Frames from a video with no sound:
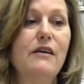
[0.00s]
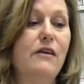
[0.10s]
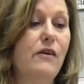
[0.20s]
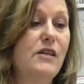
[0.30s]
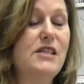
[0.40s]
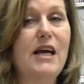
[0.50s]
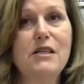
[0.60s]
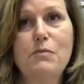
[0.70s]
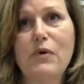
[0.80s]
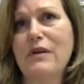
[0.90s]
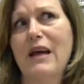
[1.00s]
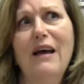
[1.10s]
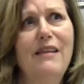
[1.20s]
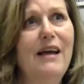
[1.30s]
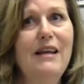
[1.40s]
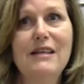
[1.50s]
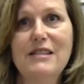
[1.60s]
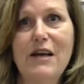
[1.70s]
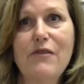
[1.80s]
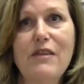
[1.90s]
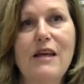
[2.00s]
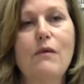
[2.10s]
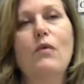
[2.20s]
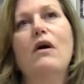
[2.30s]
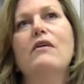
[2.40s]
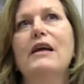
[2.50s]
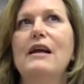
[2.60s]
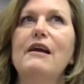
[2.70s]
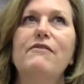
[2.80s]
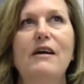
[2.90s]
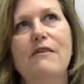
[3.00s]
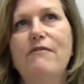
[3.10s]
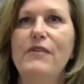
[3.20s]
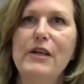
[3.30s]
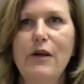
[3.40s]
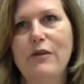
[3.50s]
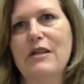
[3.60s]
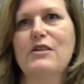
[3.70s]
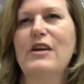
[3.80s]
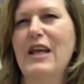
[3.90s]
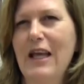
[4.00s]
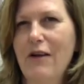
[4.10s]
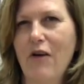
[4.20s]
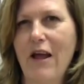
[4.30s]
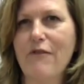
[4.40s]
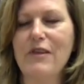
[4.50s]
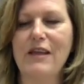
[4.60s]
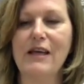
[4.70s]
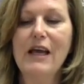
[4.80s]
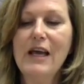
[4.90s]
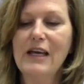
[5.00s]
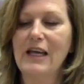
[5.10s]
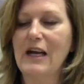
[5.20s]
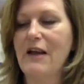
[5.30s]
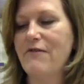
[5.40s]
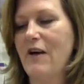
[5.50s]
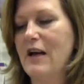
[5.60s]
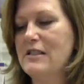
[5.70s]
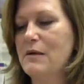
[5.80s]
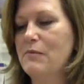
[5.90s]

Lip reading: You know, the textbook, yeah, that hits everything. Well, can I find a video that's going to hit everything? Can I find